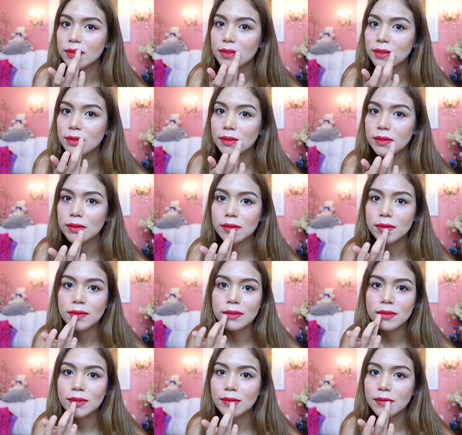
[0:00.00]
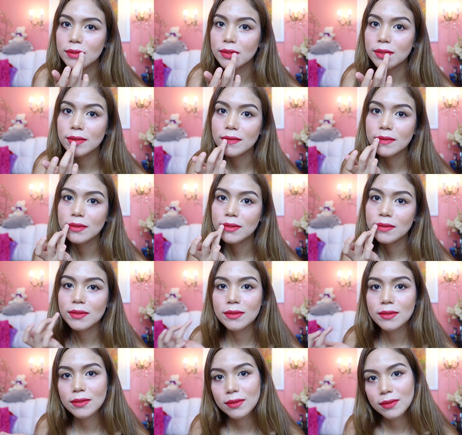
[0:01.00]

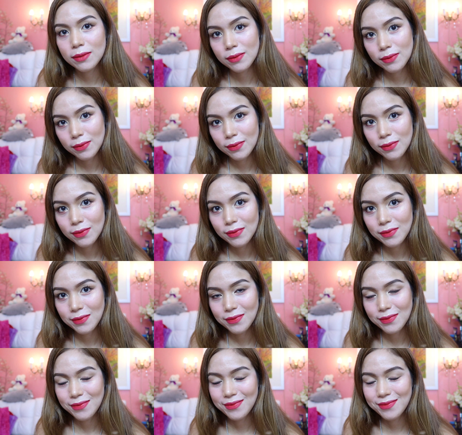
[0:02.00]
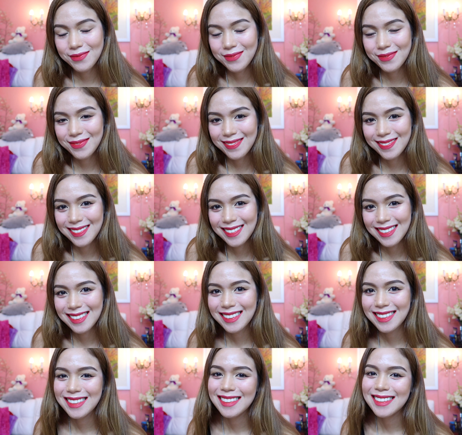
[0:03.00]

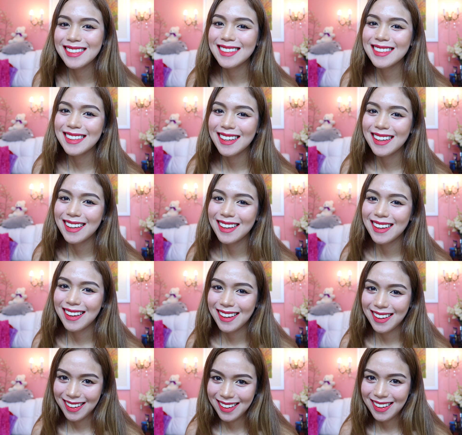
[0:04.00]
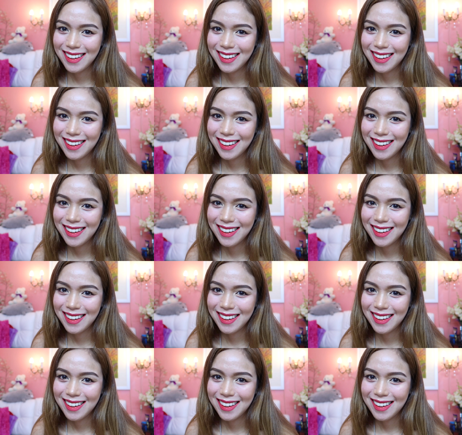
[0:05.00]
[no speech]